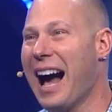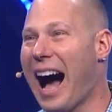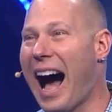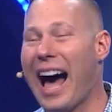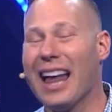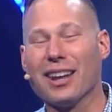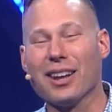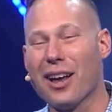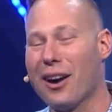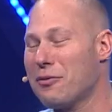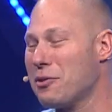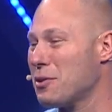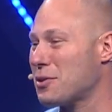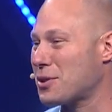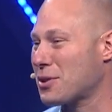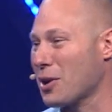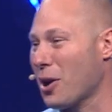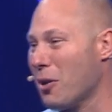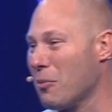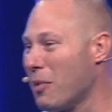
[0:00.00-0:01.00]
I love you
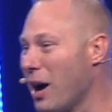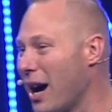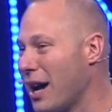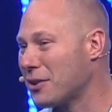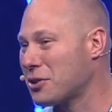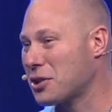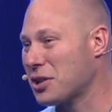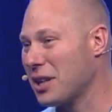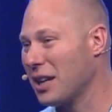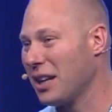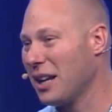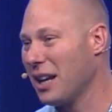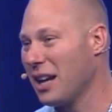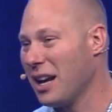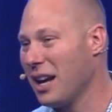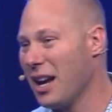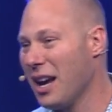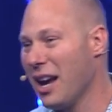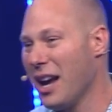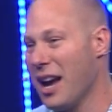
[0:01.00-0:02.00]
so much.
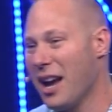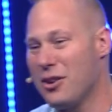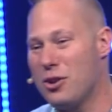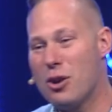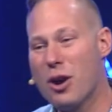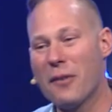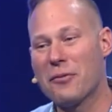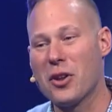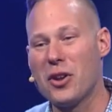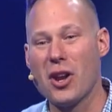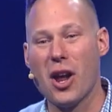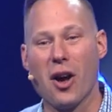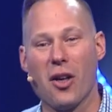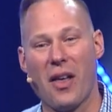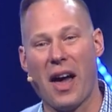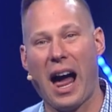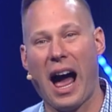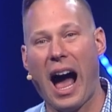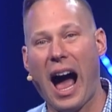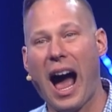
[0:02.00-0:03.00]
And you have to know
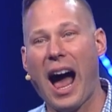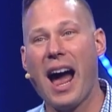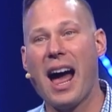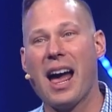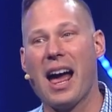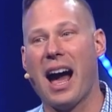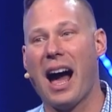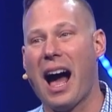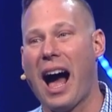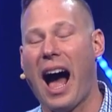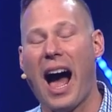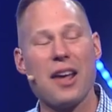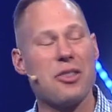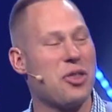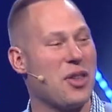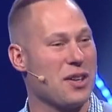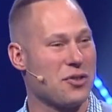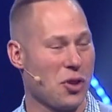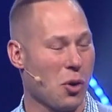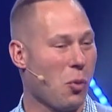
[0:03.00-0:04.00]
that I
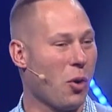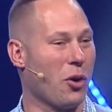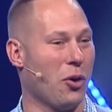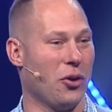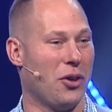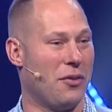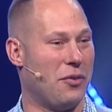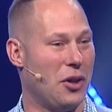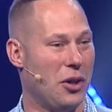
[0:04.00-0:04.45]
think the world of